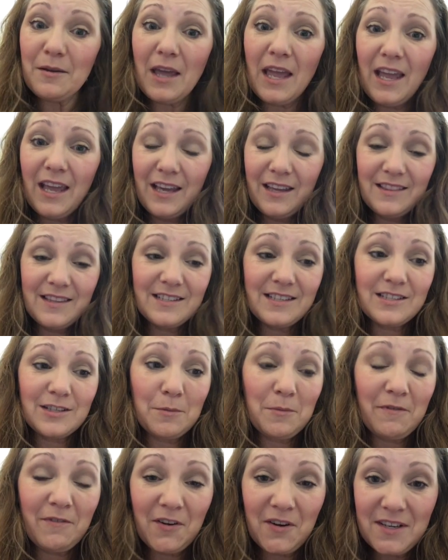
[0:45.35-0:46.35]
And this is going
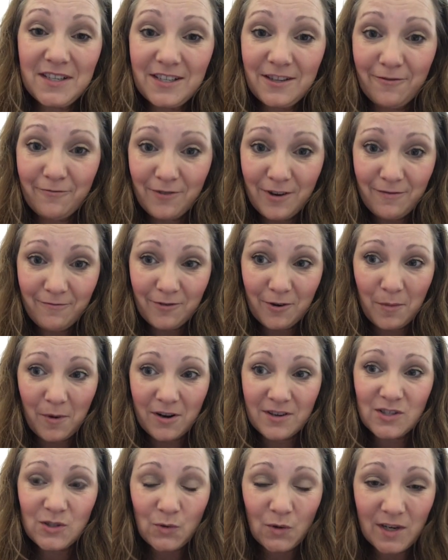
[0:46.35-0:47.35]
to be very different from our
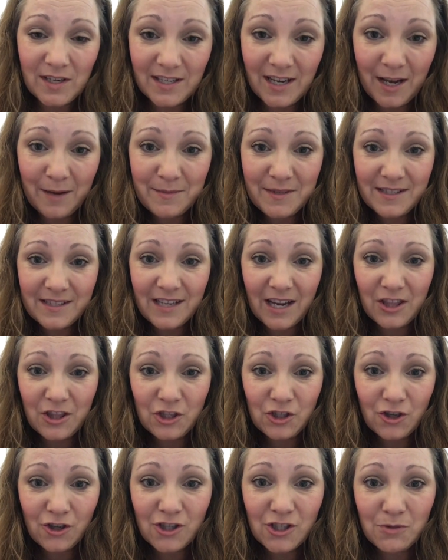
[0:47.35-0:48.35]
story times inside the
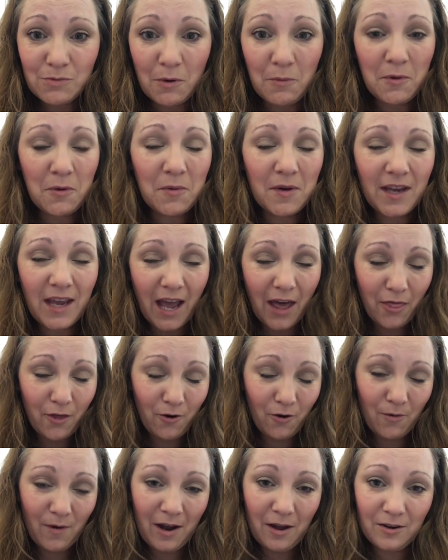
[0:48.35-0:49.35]
church when we would
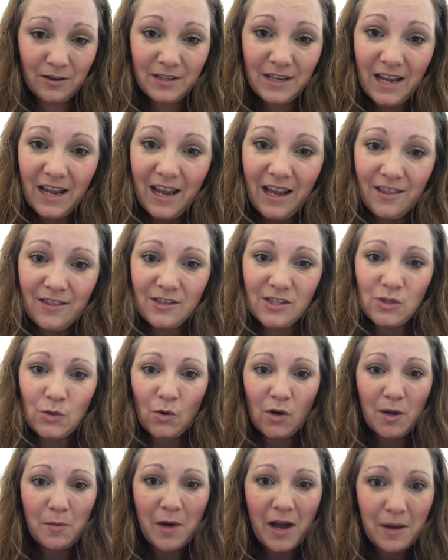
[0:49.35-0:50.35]
gather around the
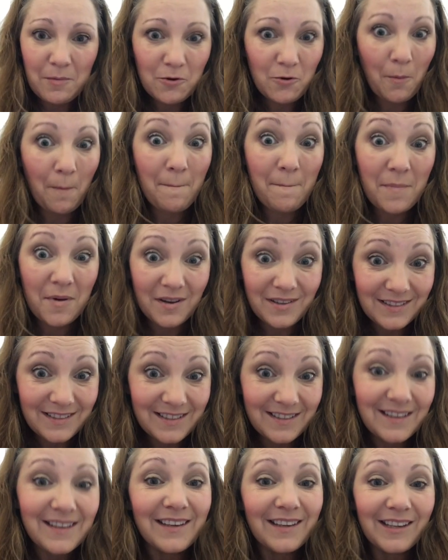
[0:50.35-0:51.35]
story Bible. But
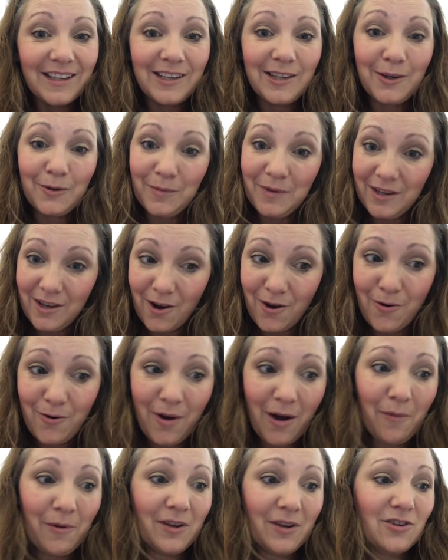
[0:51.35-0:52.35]
here we go.
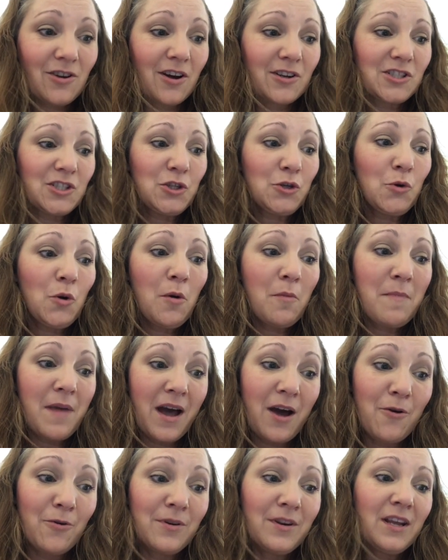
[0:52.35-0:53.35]
I want to talk to you
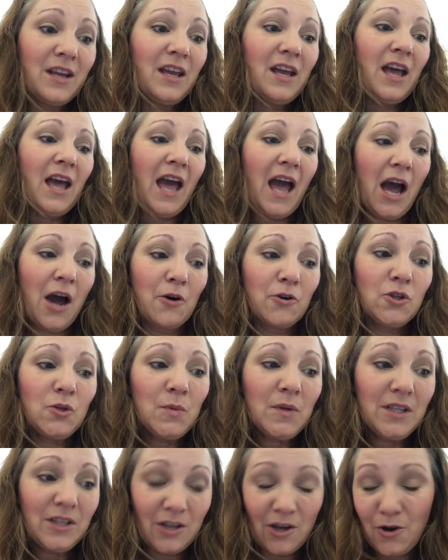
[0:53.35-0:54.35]
about how do
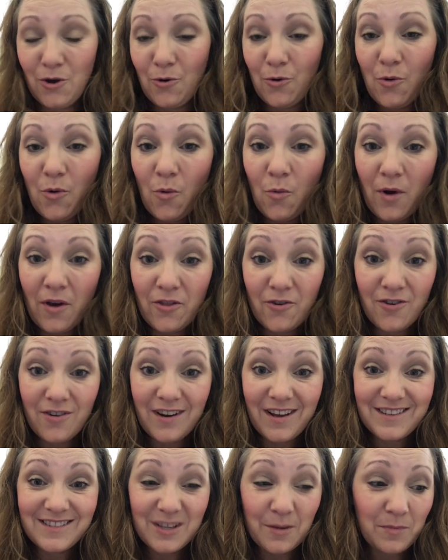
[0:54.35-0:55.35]
we know whether or
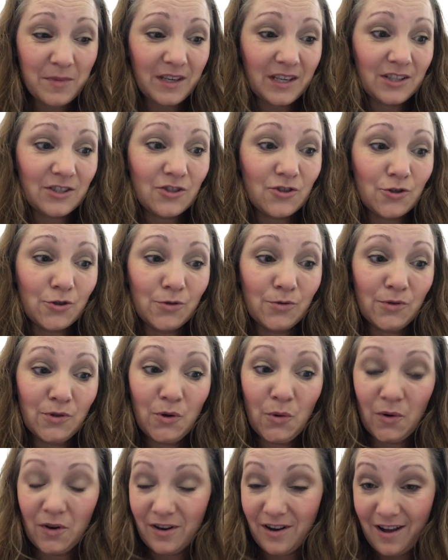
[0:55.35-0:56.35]
not something is true
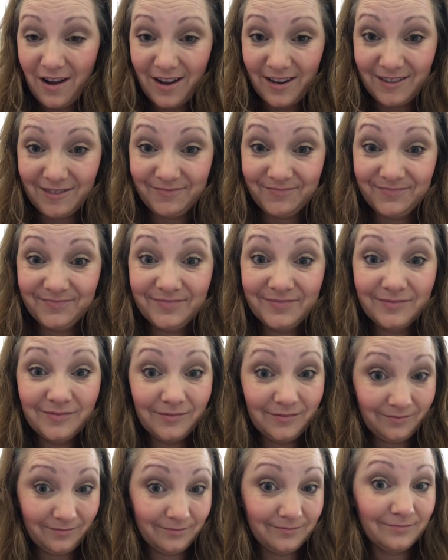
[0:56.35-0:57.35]
or not.
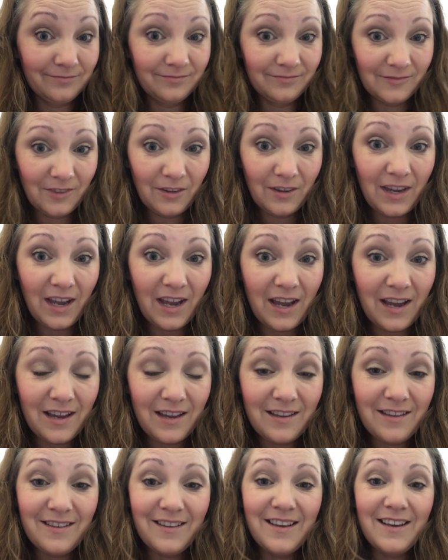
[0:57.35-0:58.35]

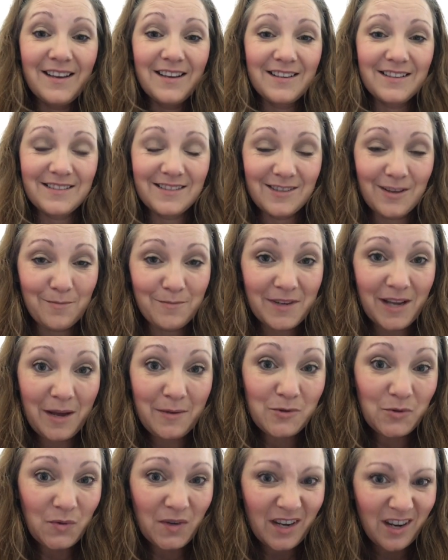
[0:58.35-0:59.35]
Okay?
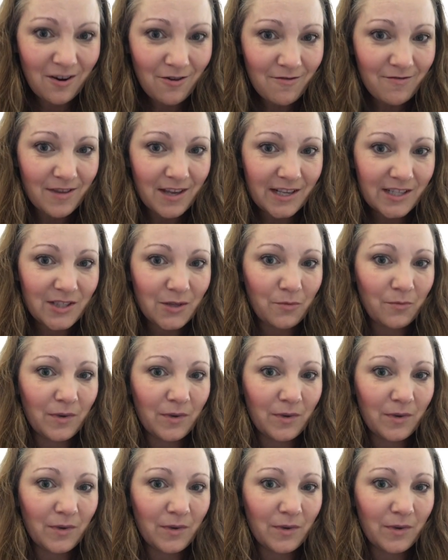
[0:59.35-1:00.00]
Sometimes we hear things and